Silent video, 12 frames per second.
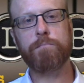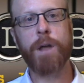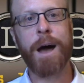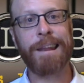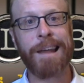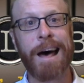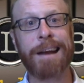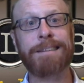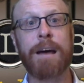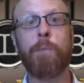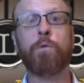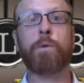A lot of
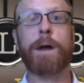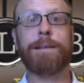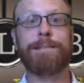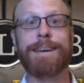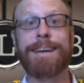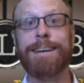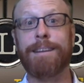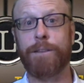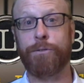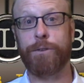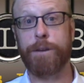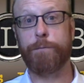times when I dig into the
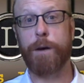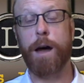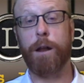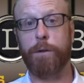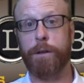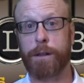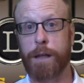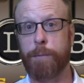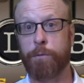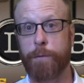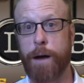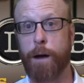C file or the
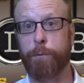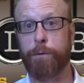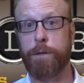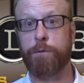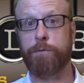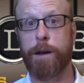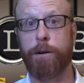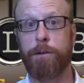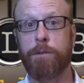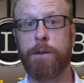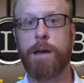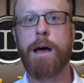claims file for these
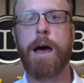veterans,